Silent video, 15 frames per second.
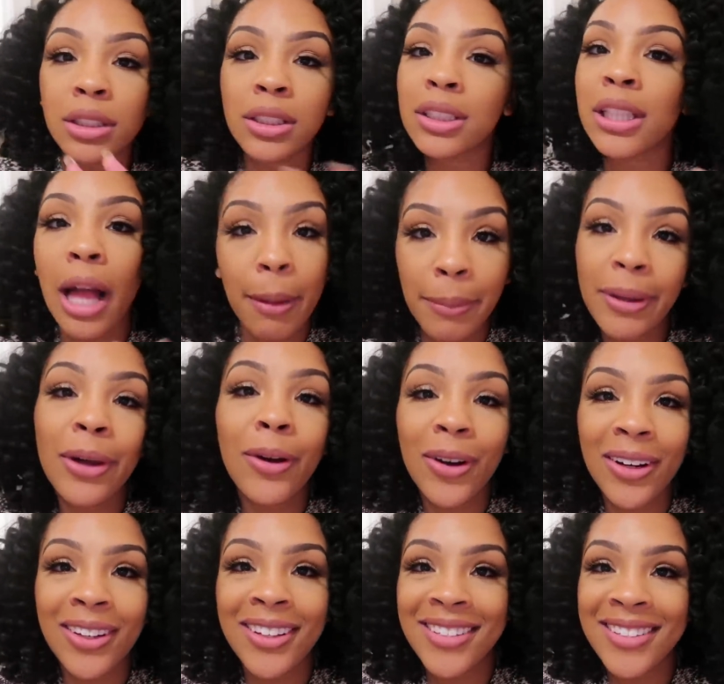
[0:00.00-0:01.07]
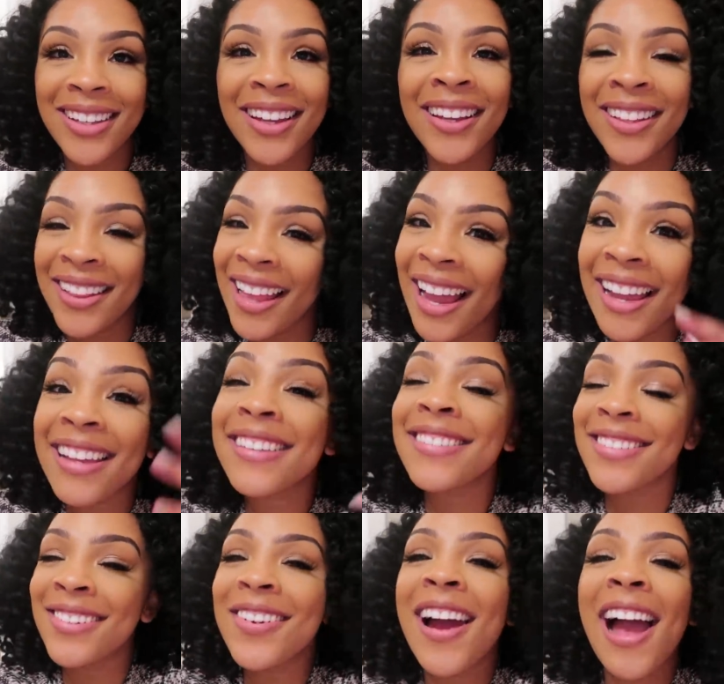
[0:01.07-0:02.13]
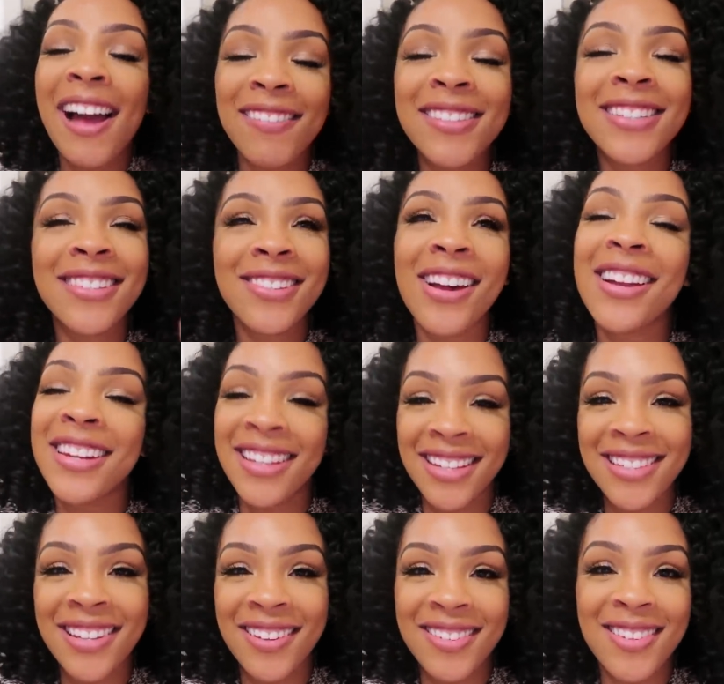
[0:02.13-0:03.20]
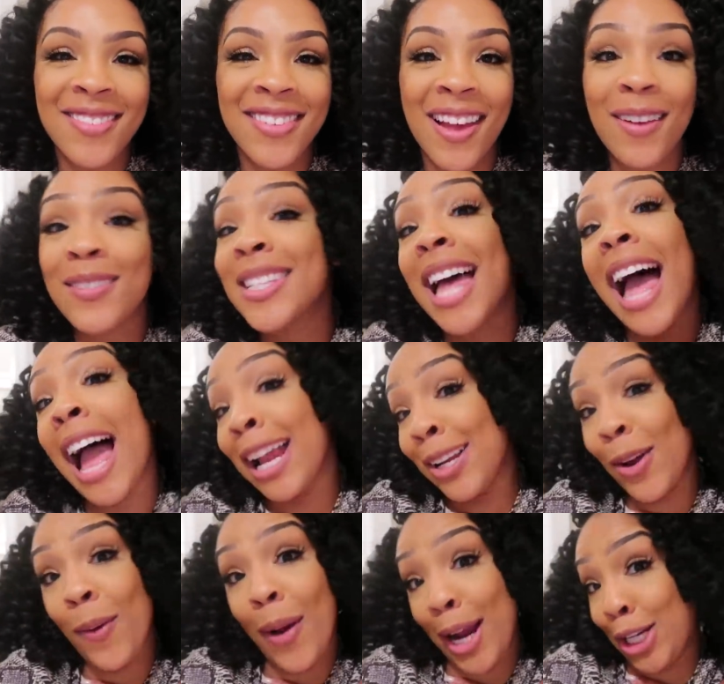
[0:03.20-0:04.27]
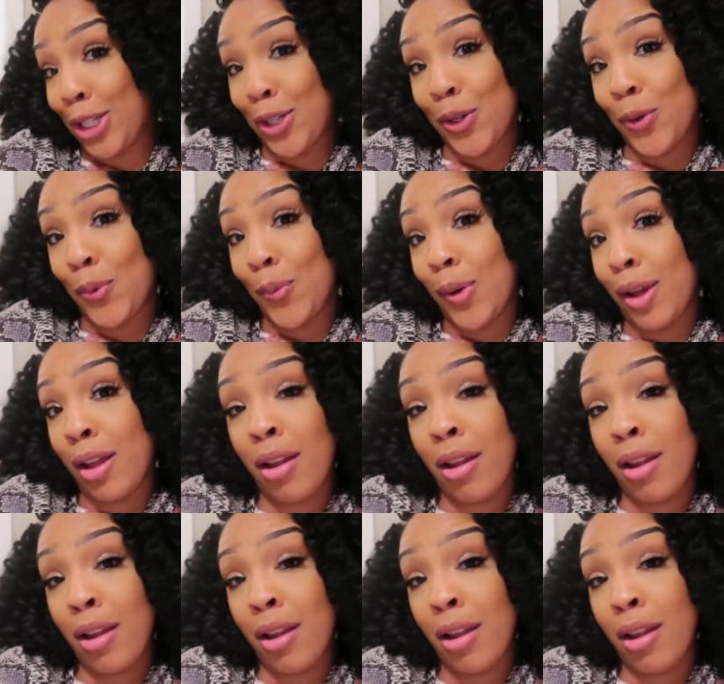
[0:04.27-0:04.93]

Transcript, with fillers: stop being hard on yourself. Like, you have to talk to yourself sometimes. I know I do.